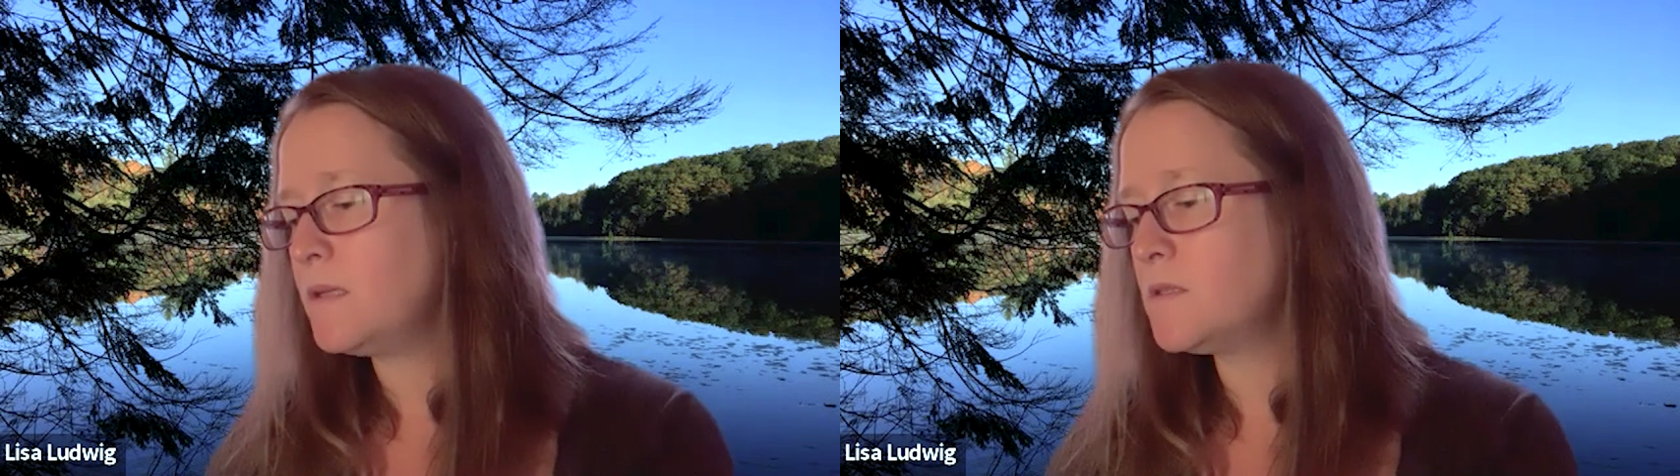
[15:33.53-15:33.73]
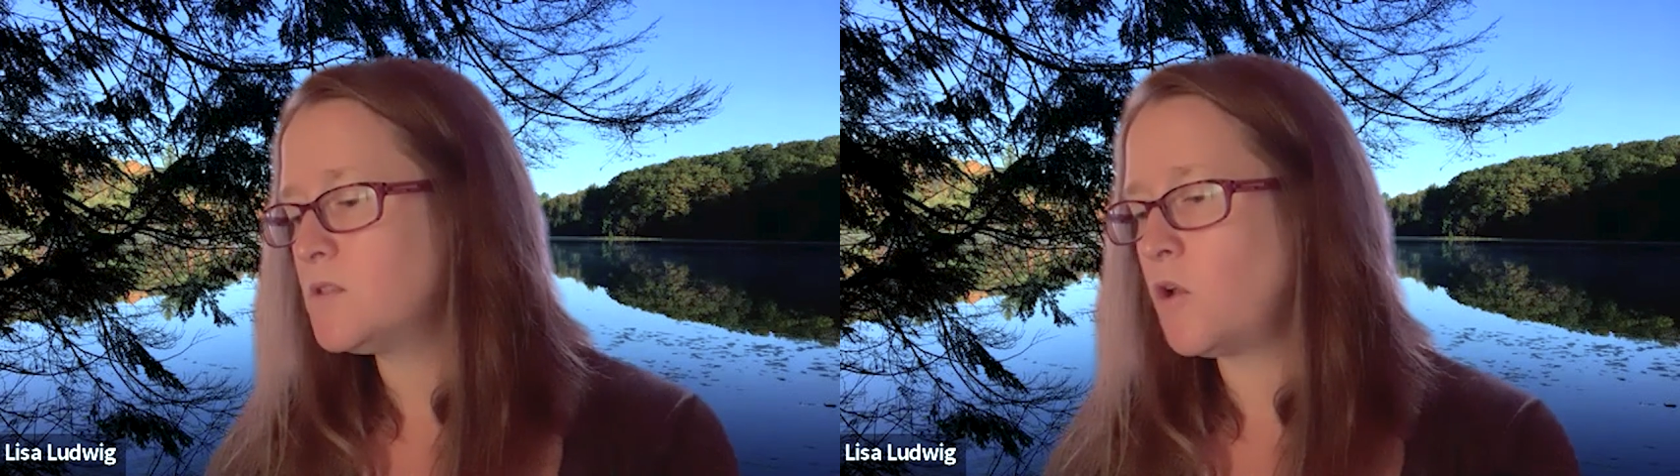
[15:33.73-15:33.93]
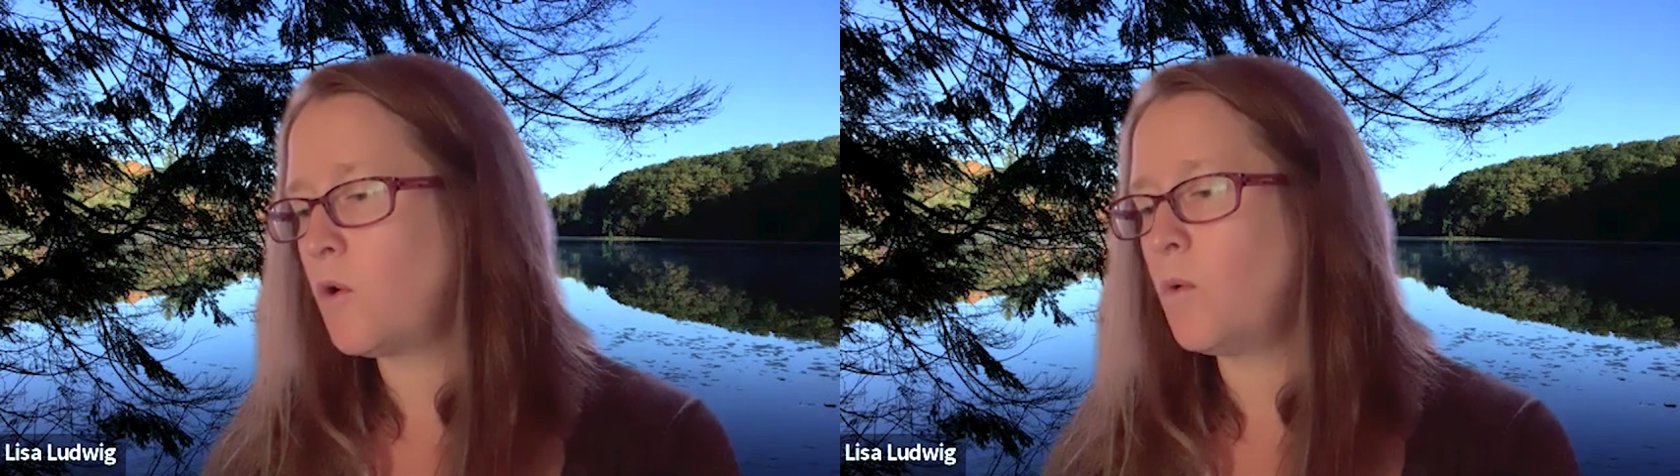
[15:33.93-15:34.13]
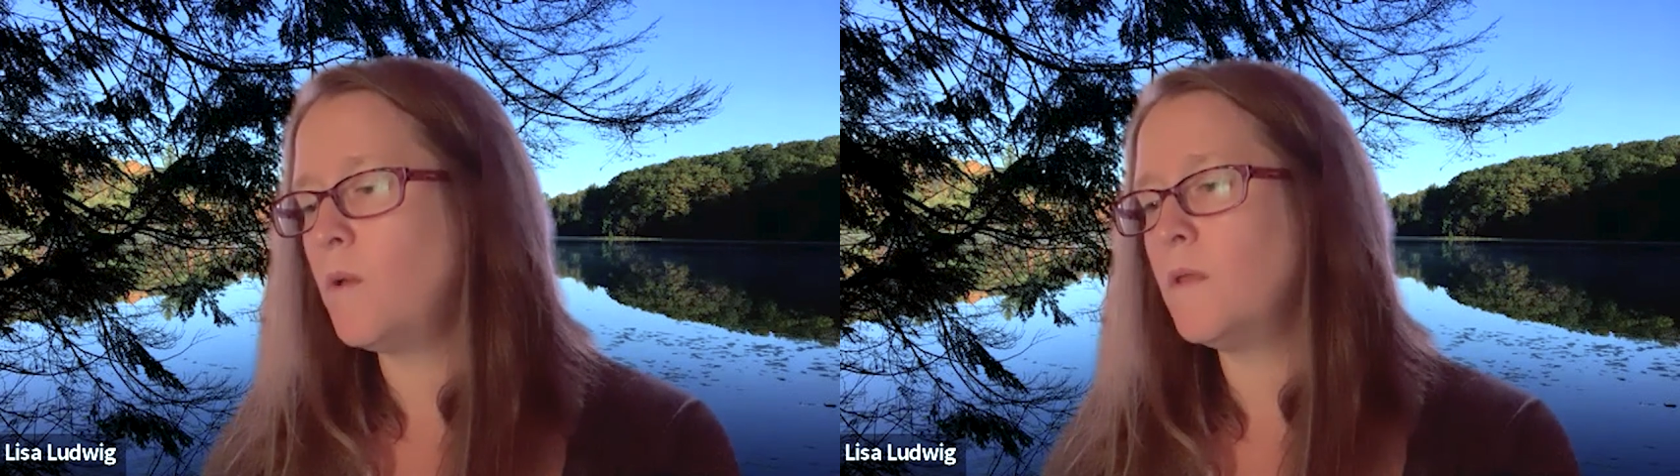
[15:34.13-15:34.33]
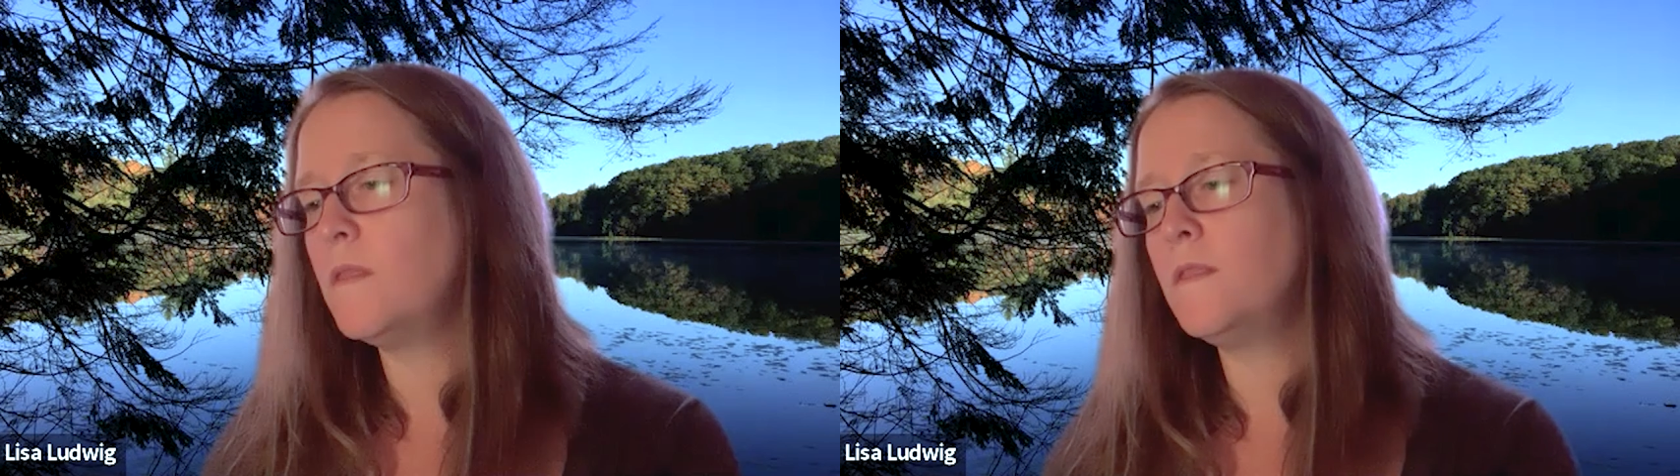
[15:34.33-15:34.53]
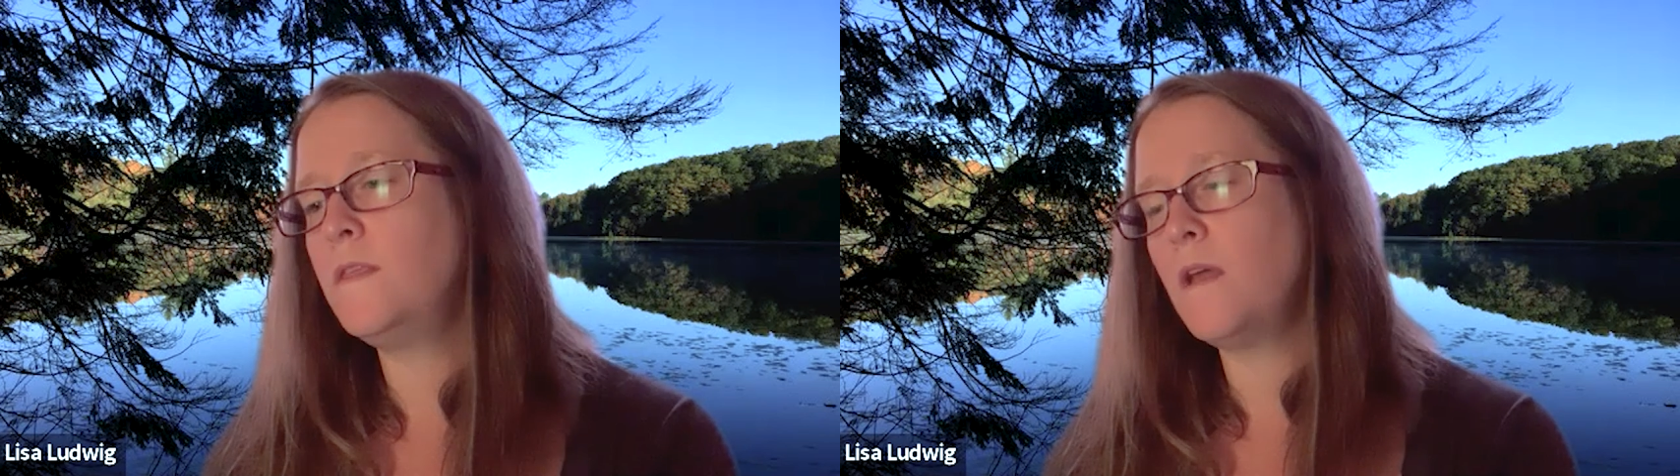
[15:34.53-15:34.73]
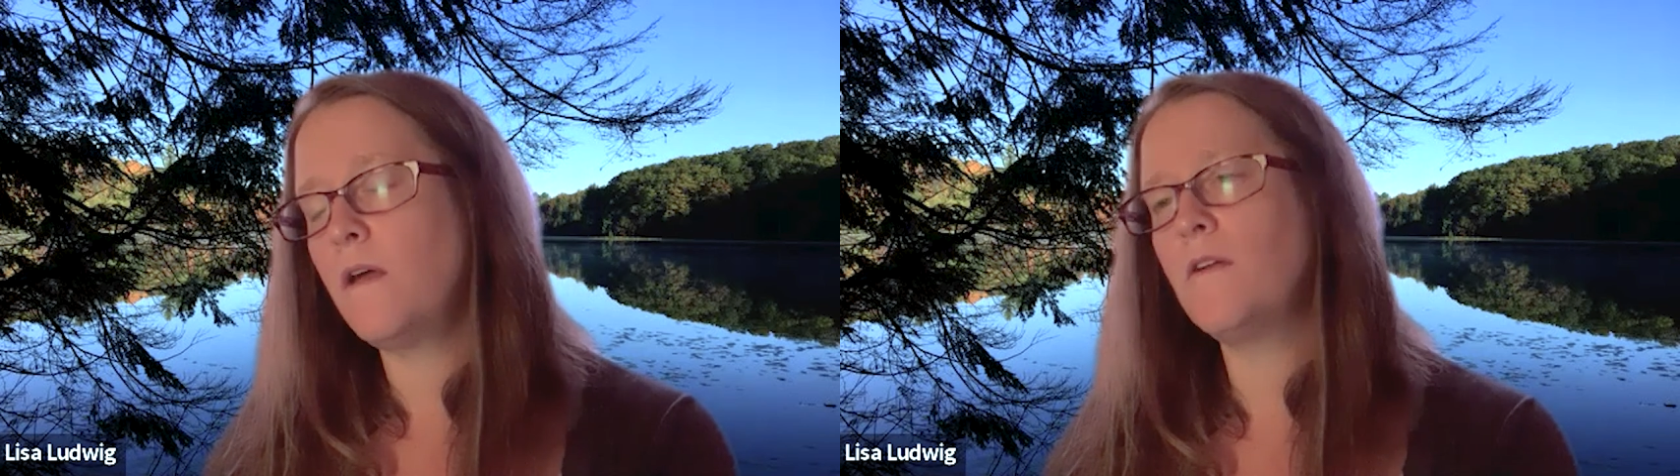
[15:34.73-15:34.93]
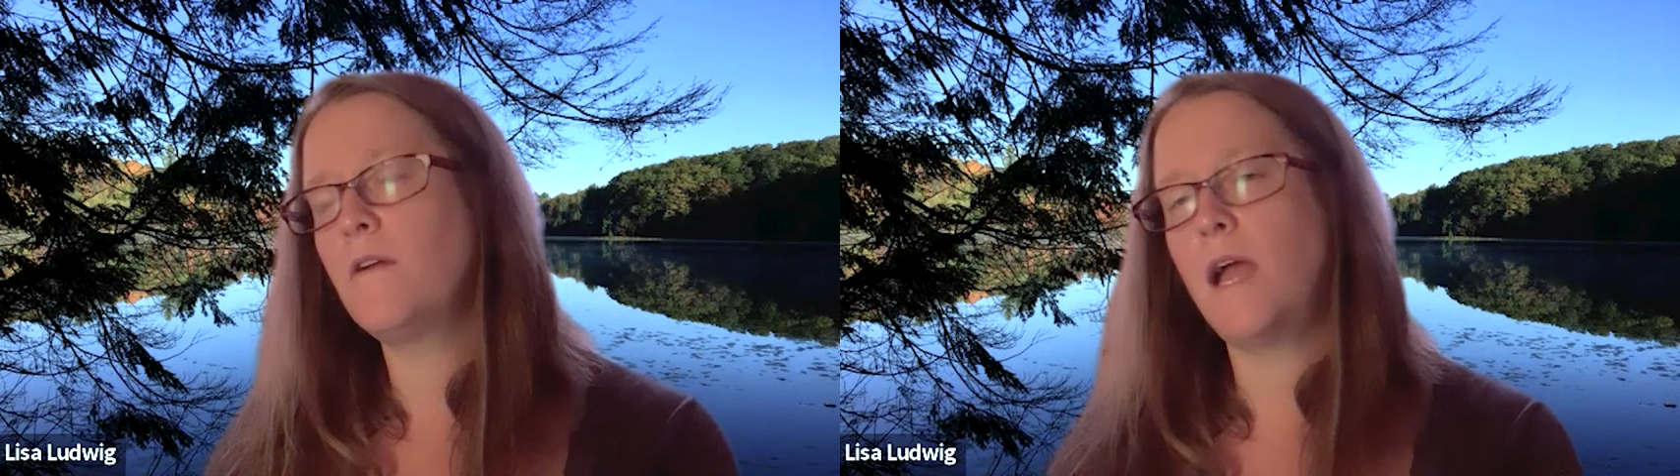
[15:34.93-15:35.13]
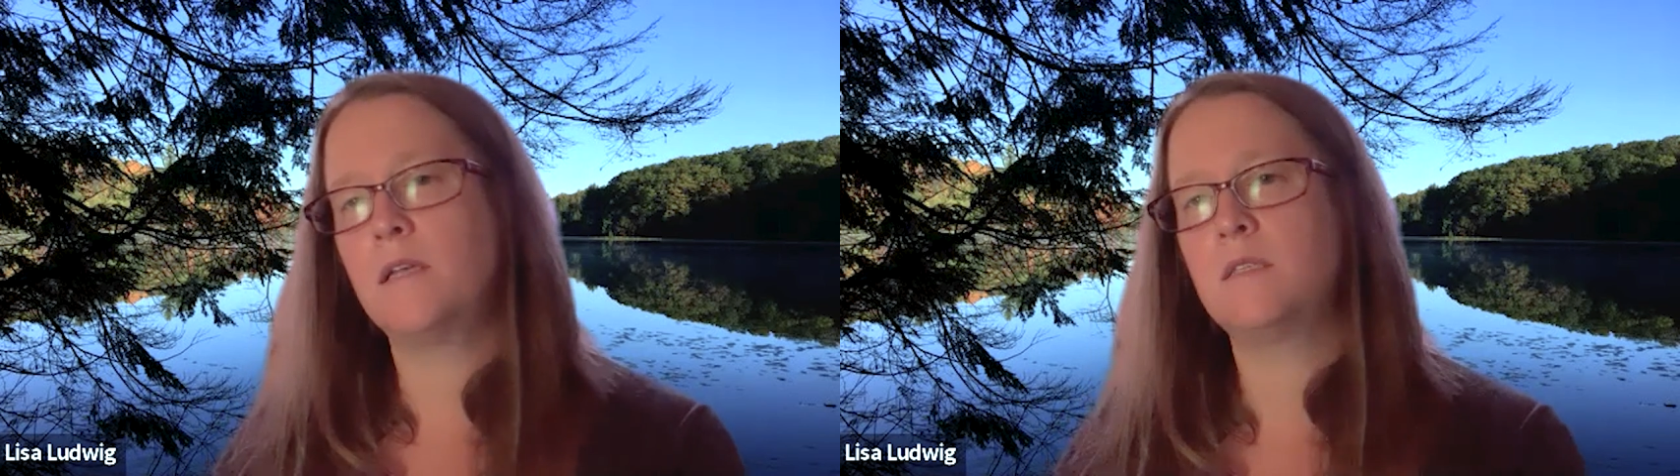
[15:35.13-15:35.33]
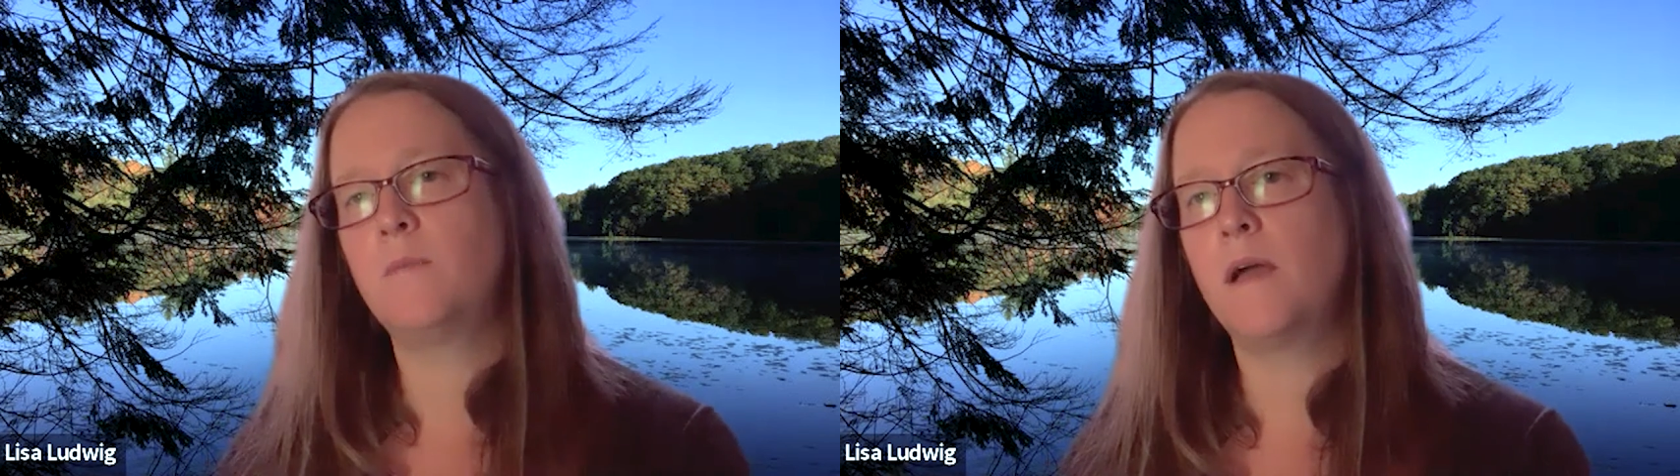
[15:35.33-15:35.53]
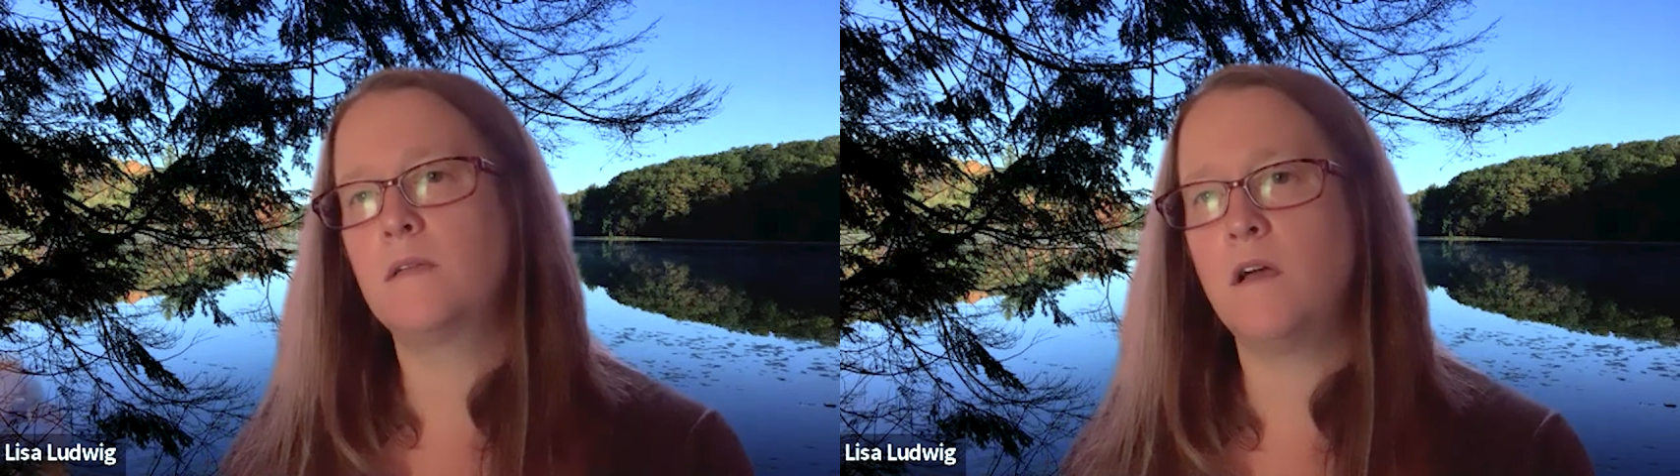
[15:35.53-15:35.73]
So the other aspect